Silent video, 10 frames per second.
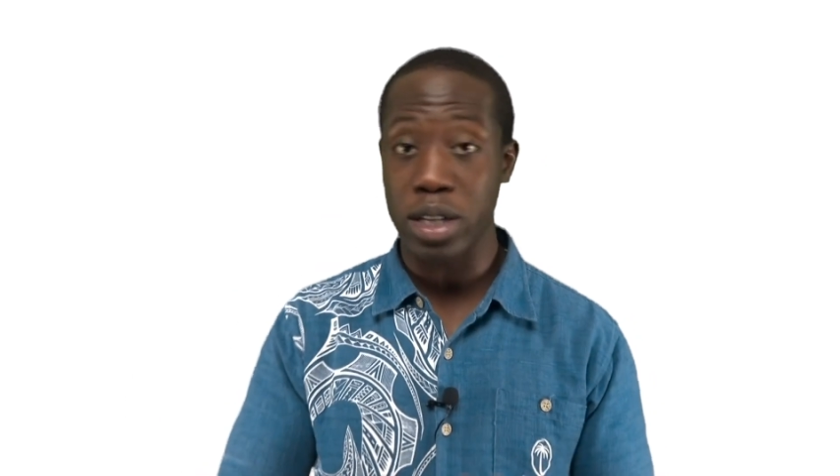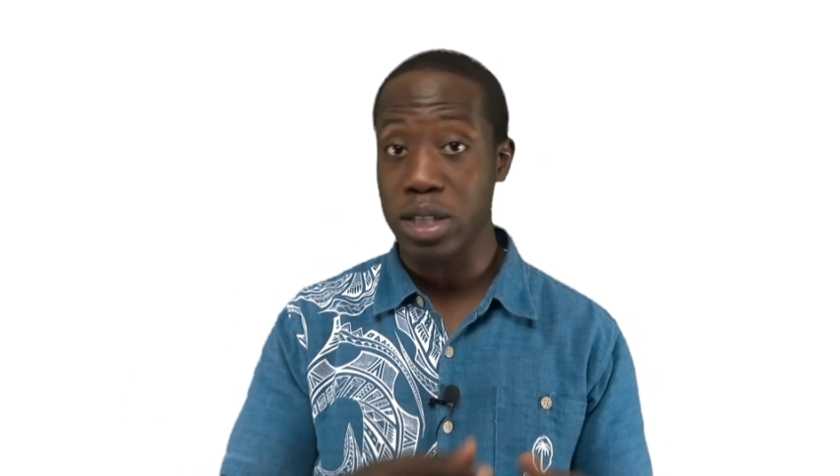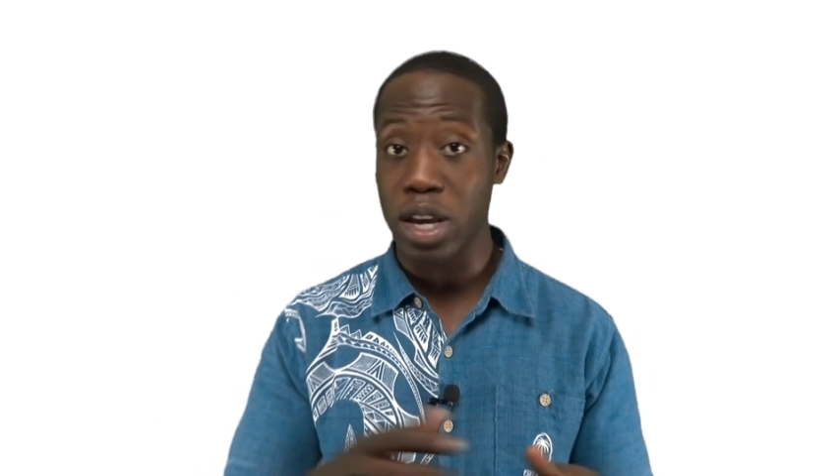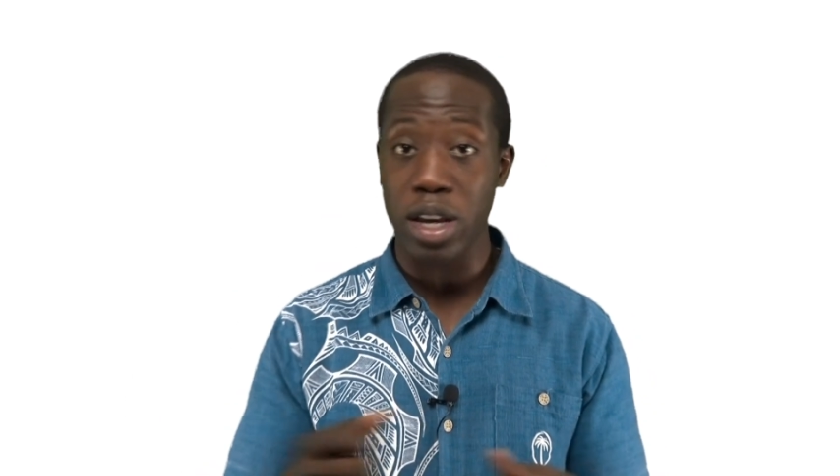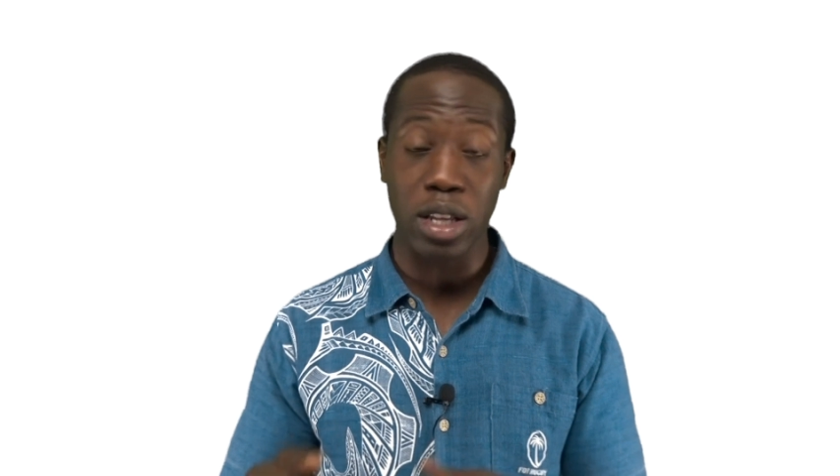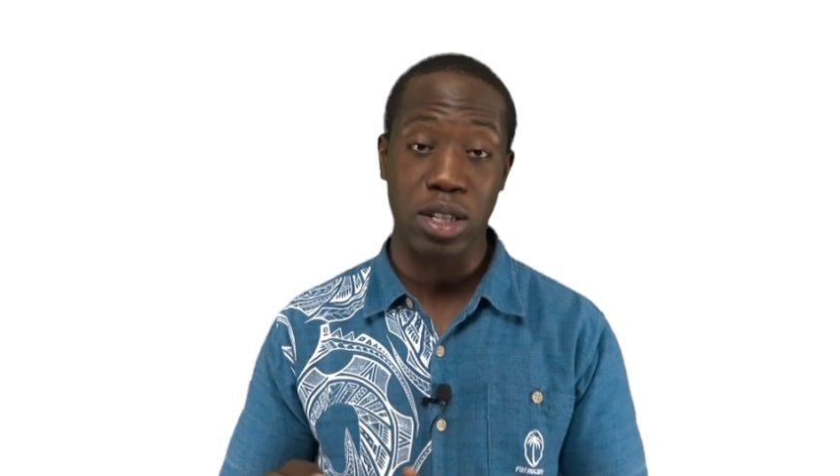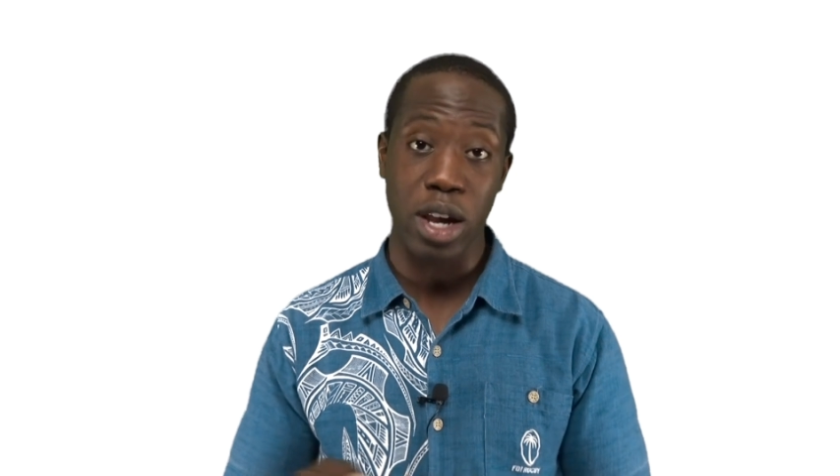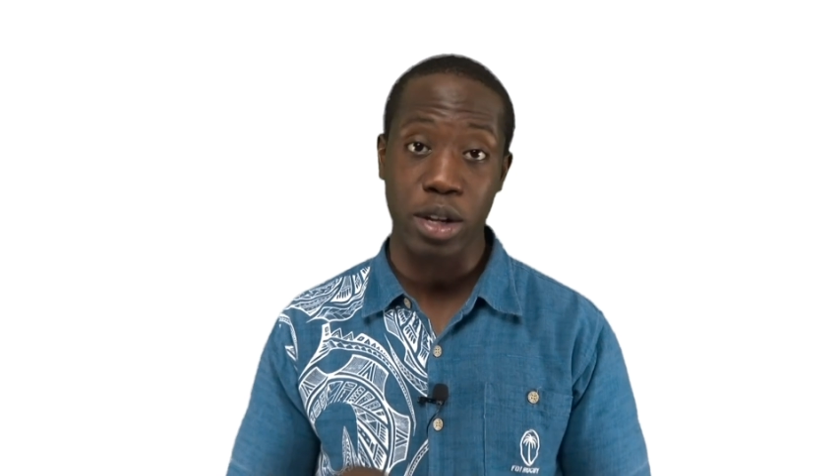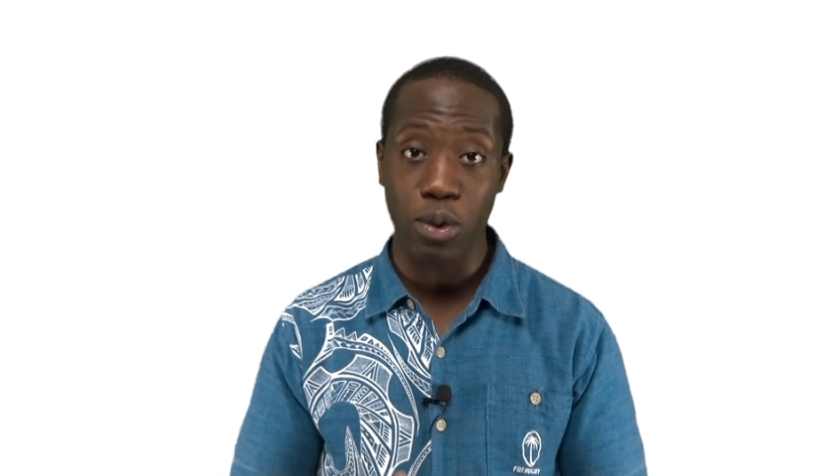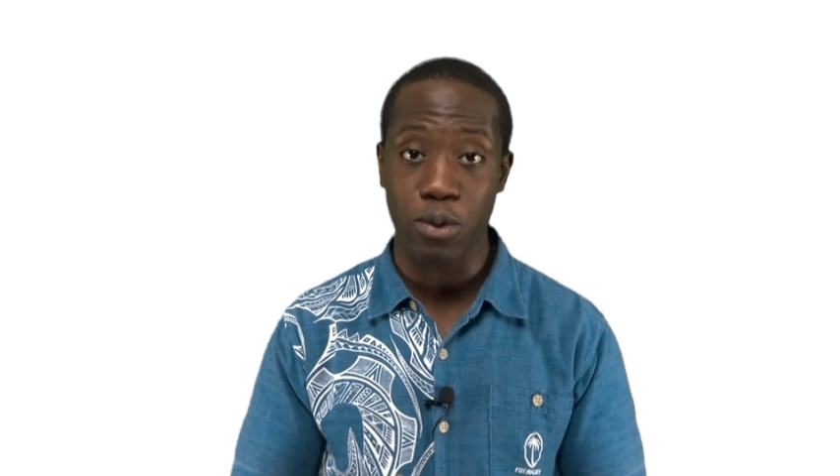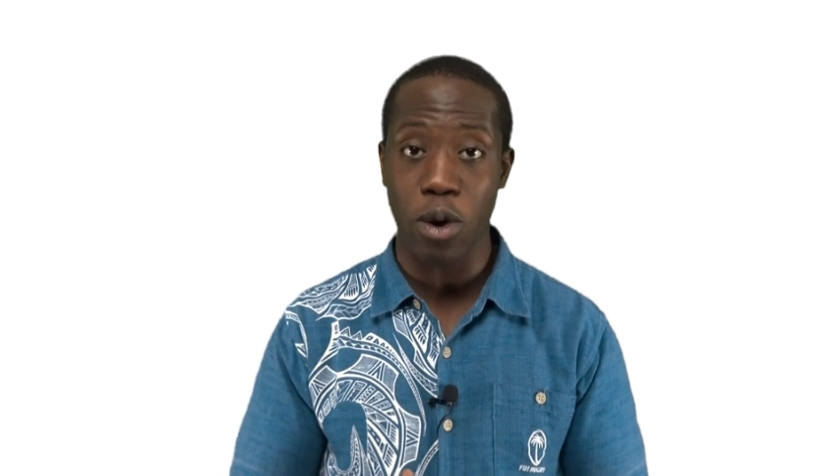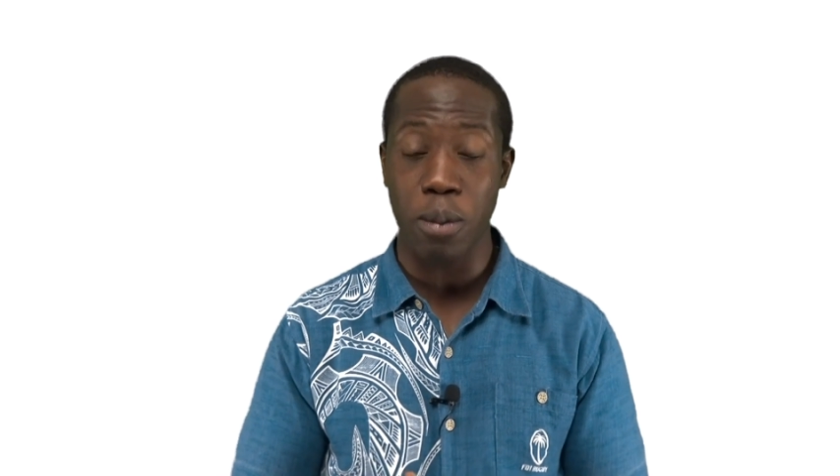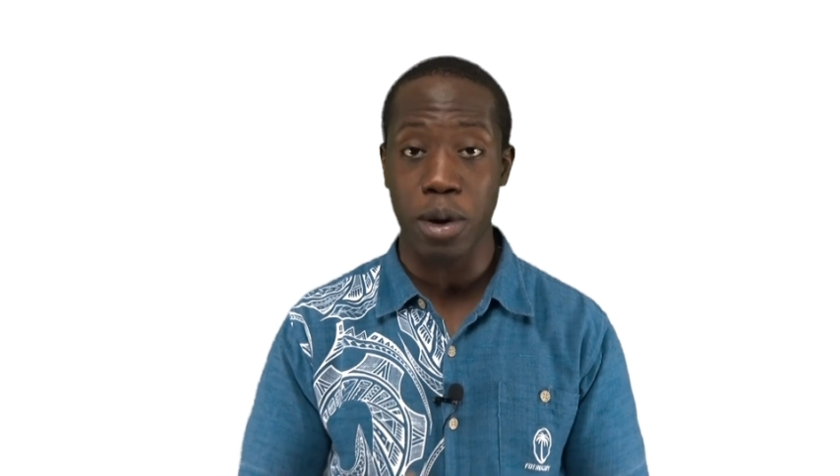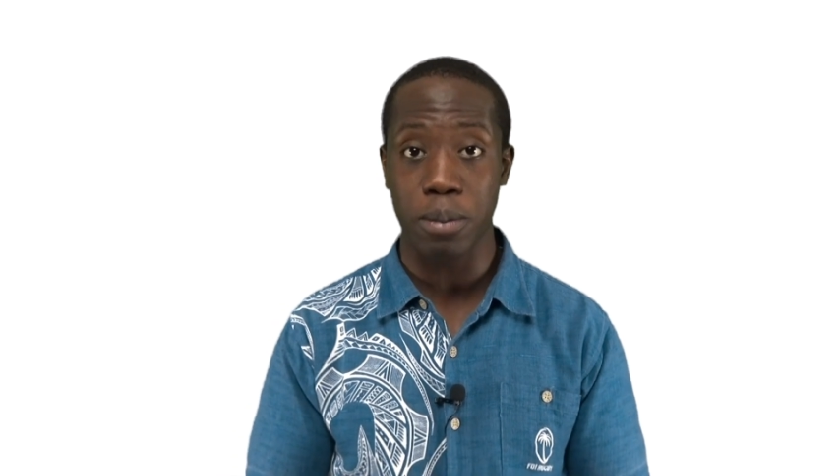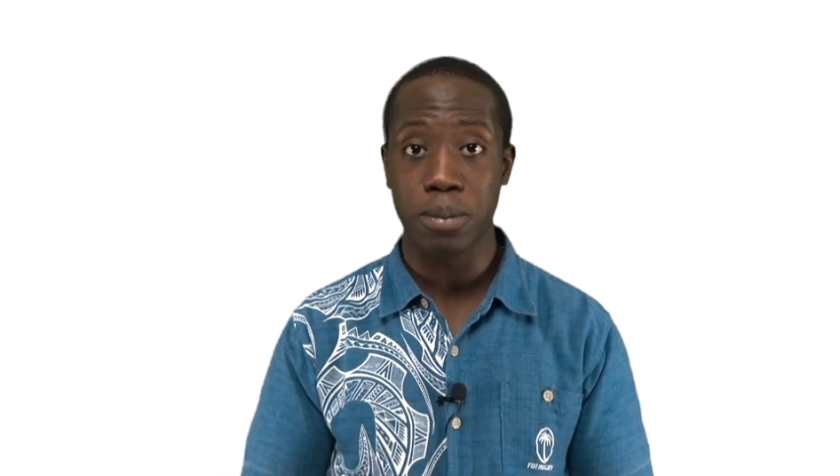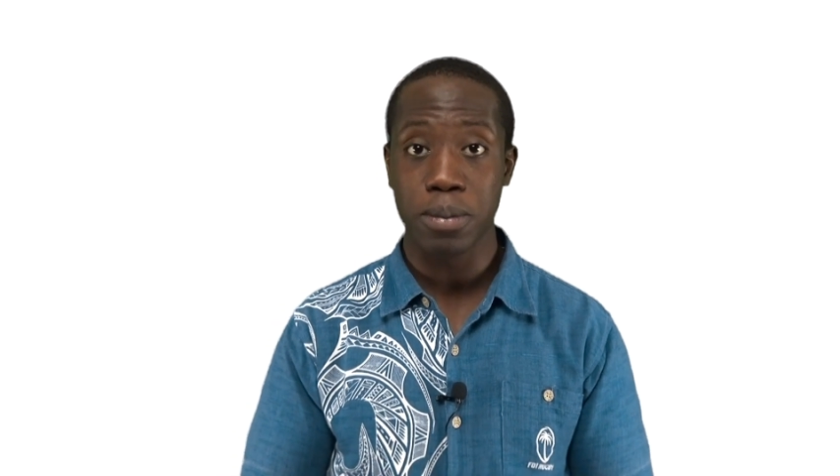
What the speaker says: and take the title from him.